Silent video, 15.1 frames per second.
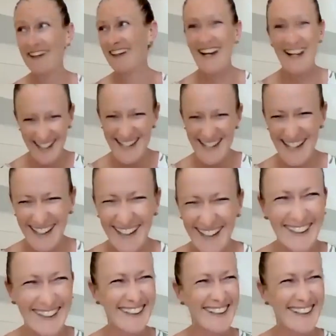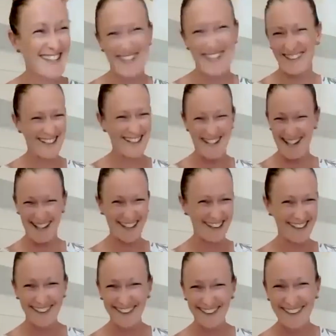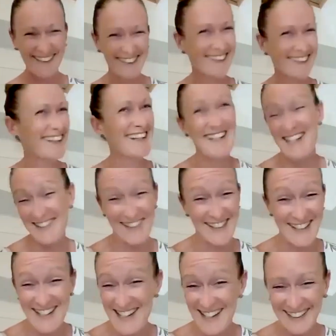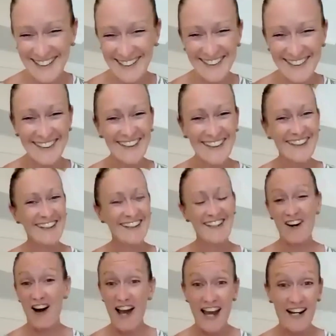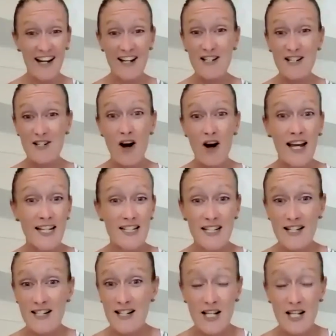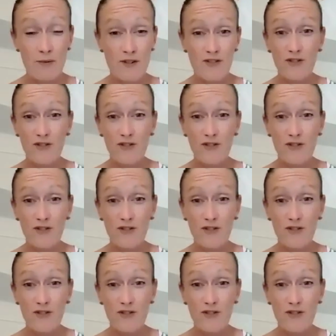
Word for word: it's it's not easy. It's not yeah. easy. You know, yeah, I had anxiety since I was